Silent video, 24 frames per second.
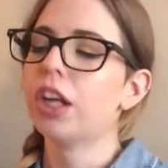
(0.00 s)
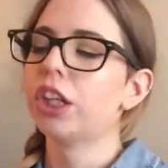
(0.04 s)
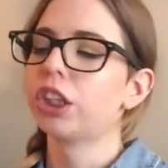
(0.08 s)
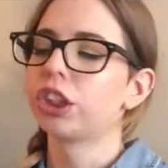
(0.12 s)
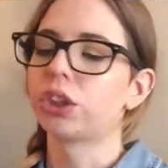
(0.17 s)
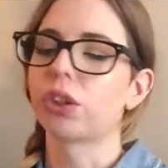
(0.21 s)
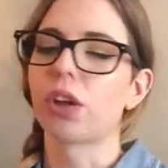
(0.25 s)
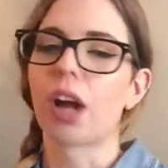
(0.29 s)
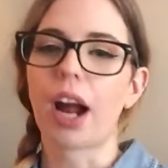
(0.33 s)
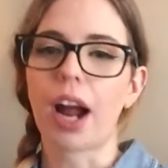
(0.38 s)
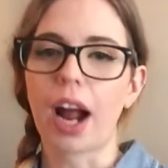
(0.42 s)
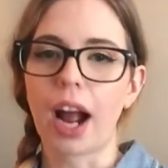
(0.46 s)
So
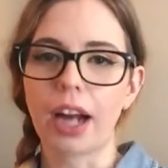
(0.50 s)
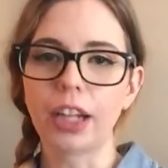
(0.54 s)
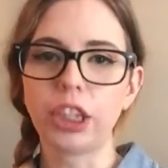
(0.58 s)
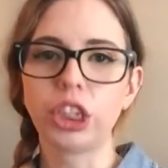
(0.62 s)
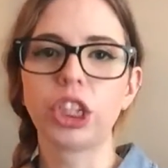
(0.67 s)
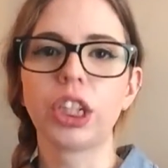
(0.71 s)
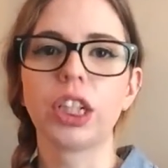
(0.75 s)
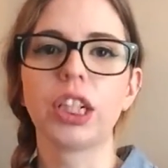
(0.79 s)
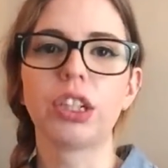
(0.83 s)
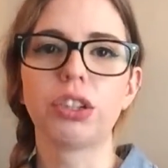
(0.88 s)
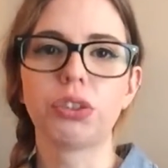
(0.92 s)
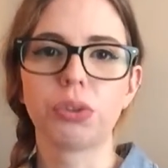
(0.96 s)
I
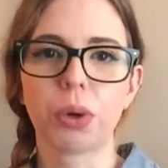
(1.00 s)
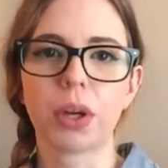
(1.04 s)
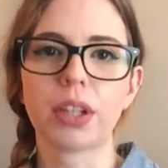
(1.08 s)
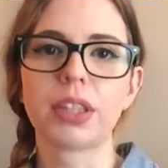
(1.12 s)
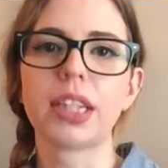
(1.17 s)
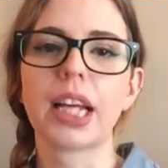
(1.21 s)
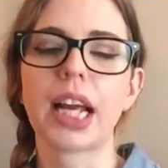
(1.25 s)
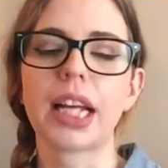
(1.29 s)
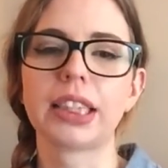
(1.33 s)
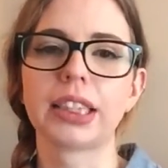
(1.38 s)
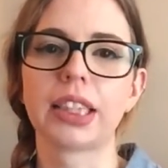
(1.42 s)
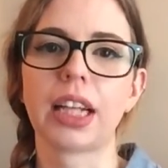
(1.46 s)
actually do a
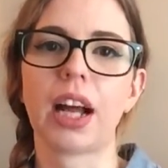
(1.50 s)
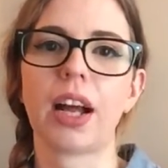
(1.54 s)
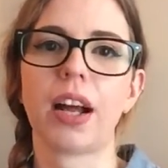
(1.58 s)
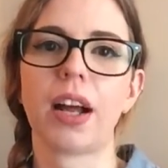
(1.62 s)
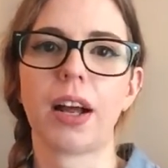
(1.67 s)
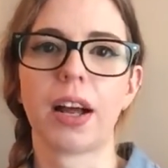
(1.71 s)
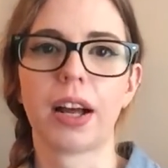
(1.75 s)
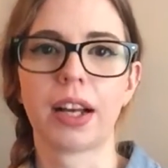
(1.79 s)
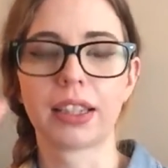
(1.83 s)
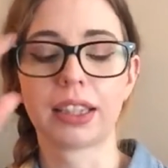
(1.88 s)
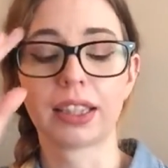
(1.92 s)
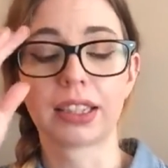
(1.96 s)
test
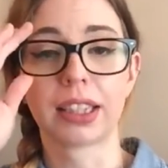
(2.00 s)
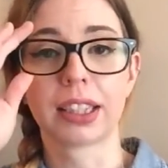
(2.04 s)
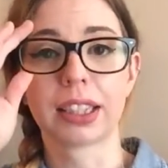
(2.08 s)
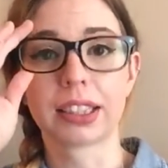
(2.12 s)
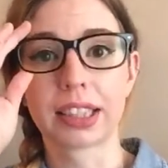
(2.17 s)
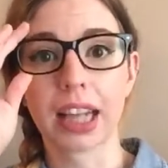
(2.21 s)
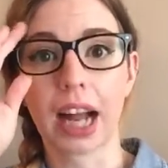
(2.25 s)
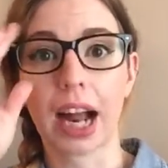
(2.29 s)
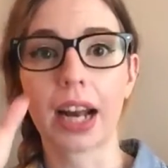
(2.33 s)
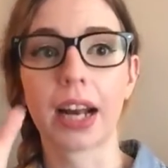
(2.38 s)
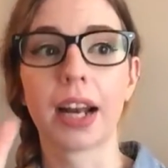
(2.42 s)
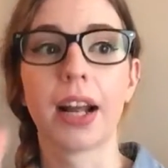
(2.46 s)
in the
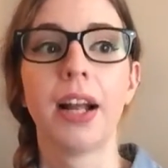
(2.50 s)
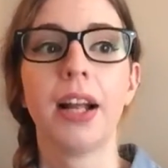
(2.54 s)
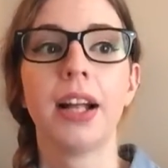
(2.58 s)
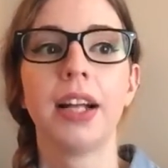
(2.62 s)
side.